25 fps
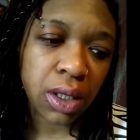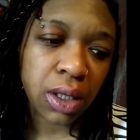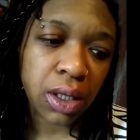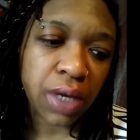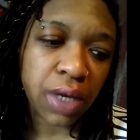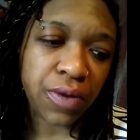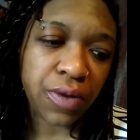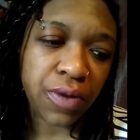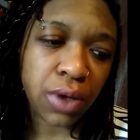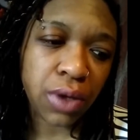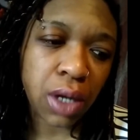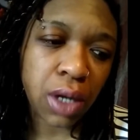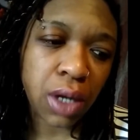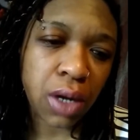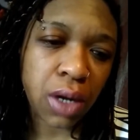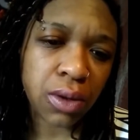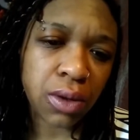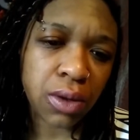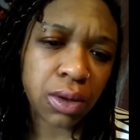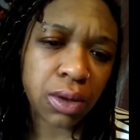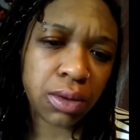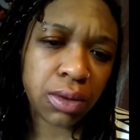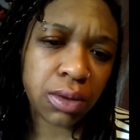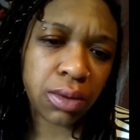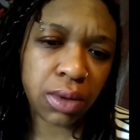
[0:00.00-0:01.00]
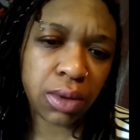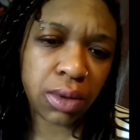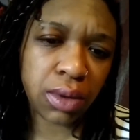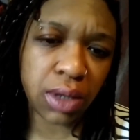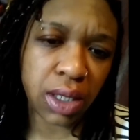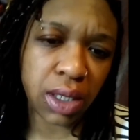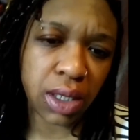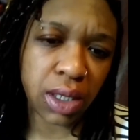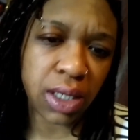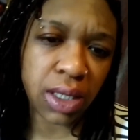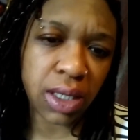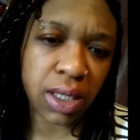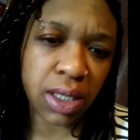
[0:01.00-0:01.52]
if you don't
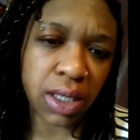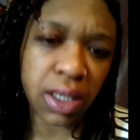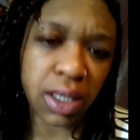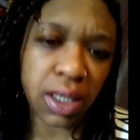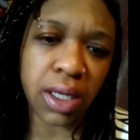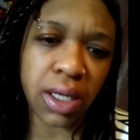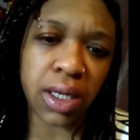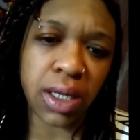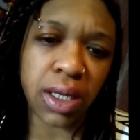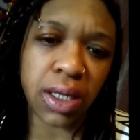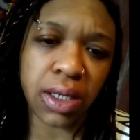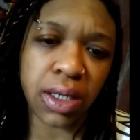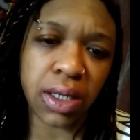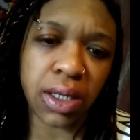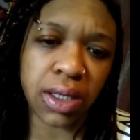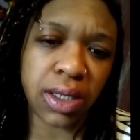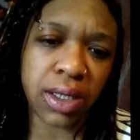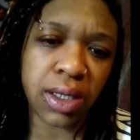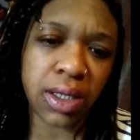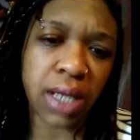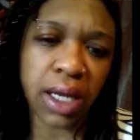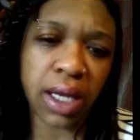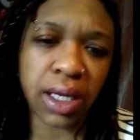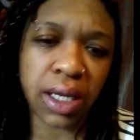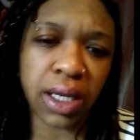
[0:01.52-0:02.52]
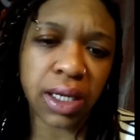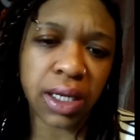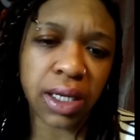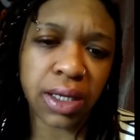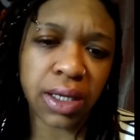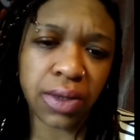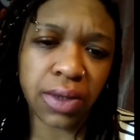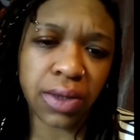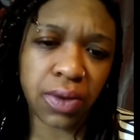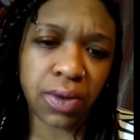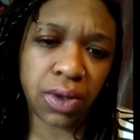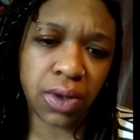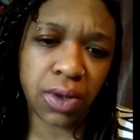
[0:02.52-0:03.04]
study it
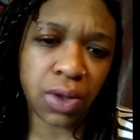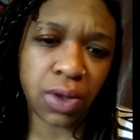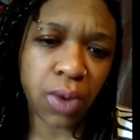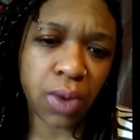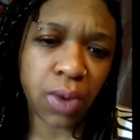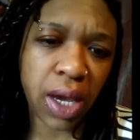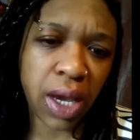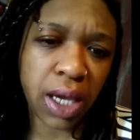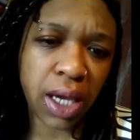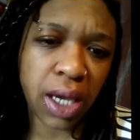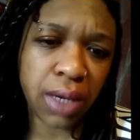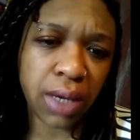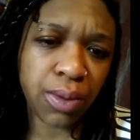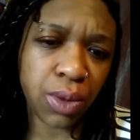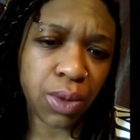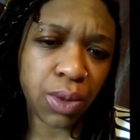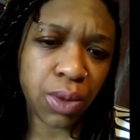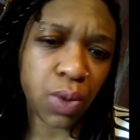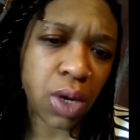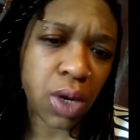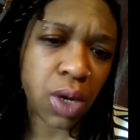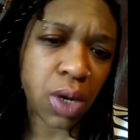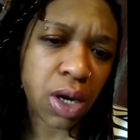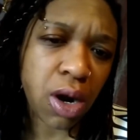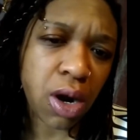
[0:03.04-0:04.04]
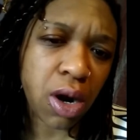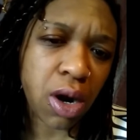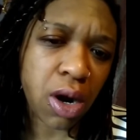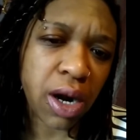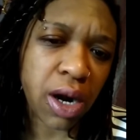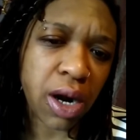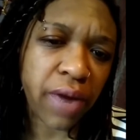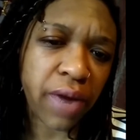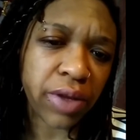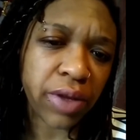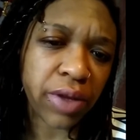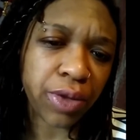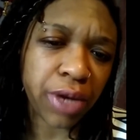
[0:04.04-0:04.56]
the way, the one card
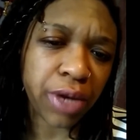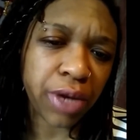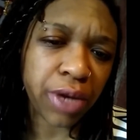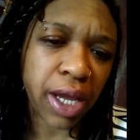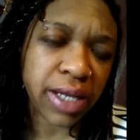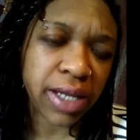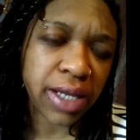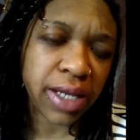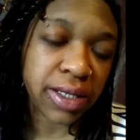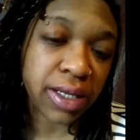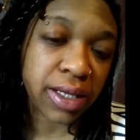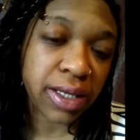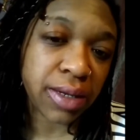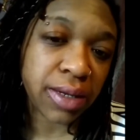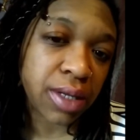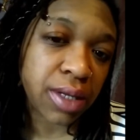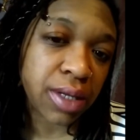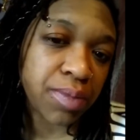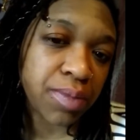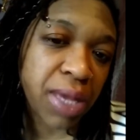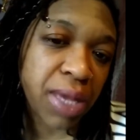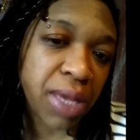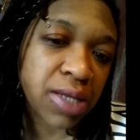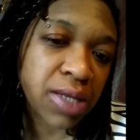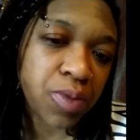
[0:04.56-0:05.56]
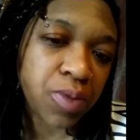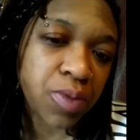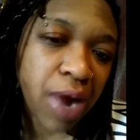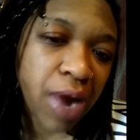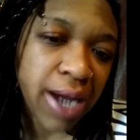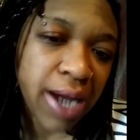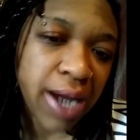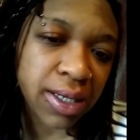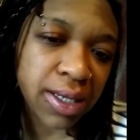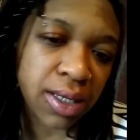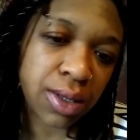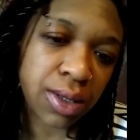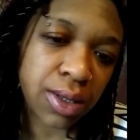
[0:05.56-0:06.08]
every 3 days. Best
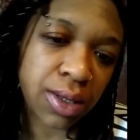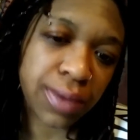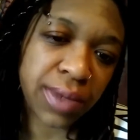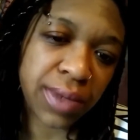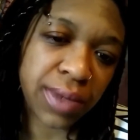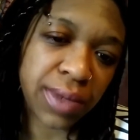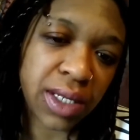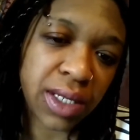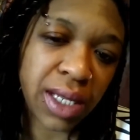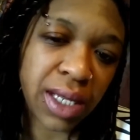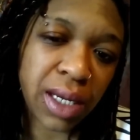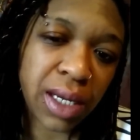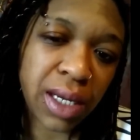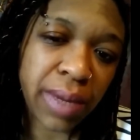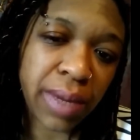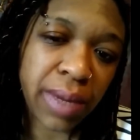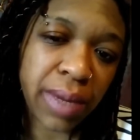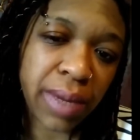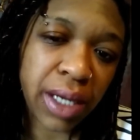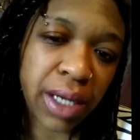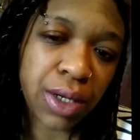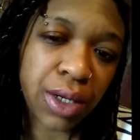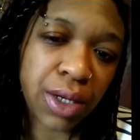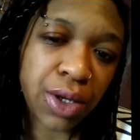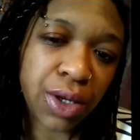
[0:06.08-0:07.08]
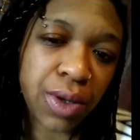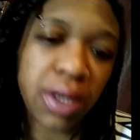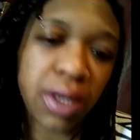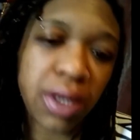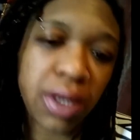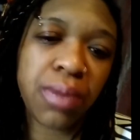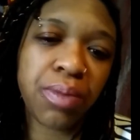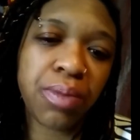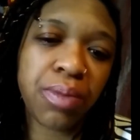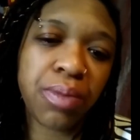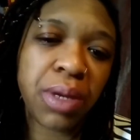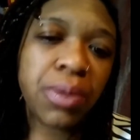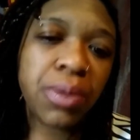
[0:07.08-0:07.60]
practice. Does anybody do
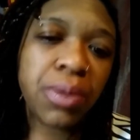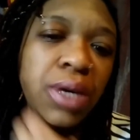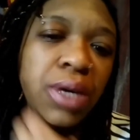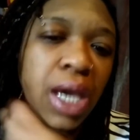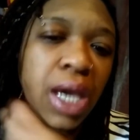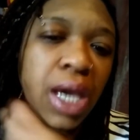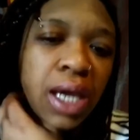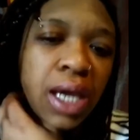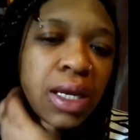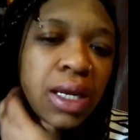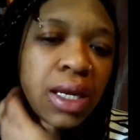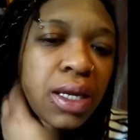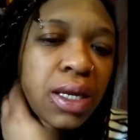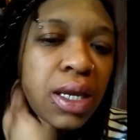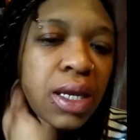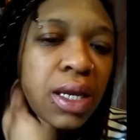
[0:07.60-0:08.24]
it? People can.